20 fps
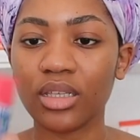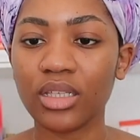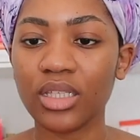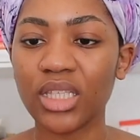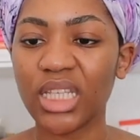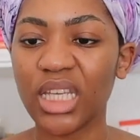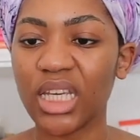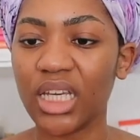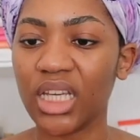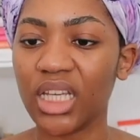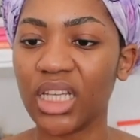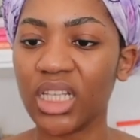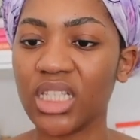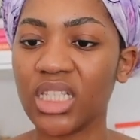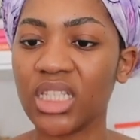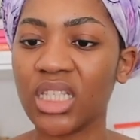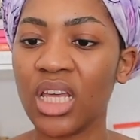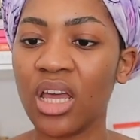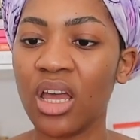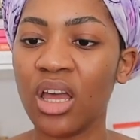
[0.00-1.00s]
This
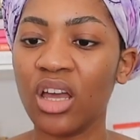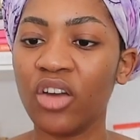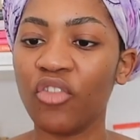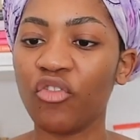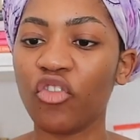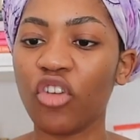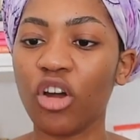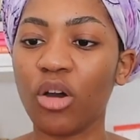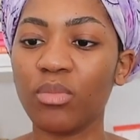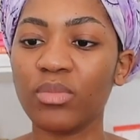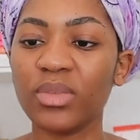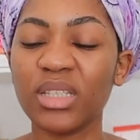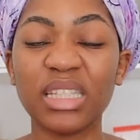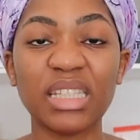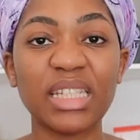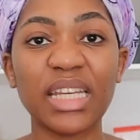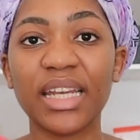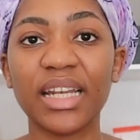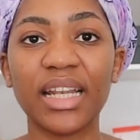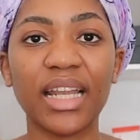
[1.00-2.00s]
is from
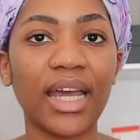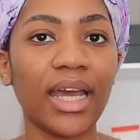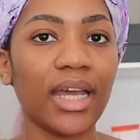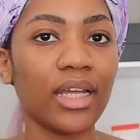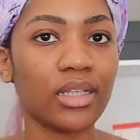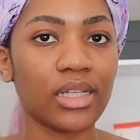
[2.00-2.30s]
Stedler,